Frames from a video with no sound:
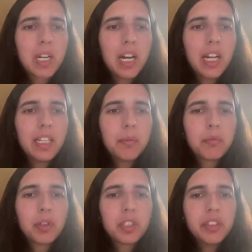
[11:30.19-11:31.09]
chi
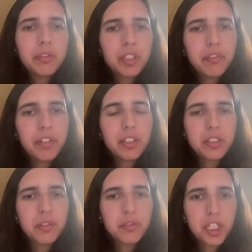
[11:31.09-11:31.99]
for different
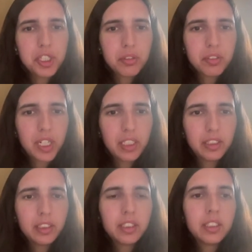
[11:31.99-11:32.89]
values of thresholds
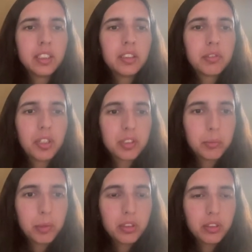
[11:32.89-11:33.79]
are for the
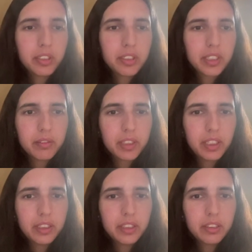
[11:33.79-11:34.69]
model is given
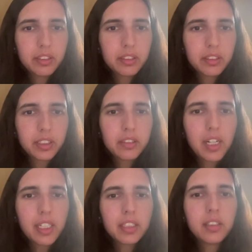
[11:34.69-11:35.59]
in this
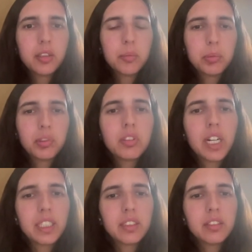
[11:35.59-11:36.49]
blue
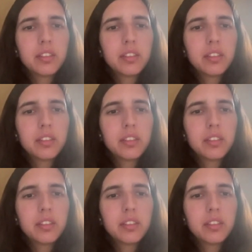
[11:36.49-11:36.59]
line.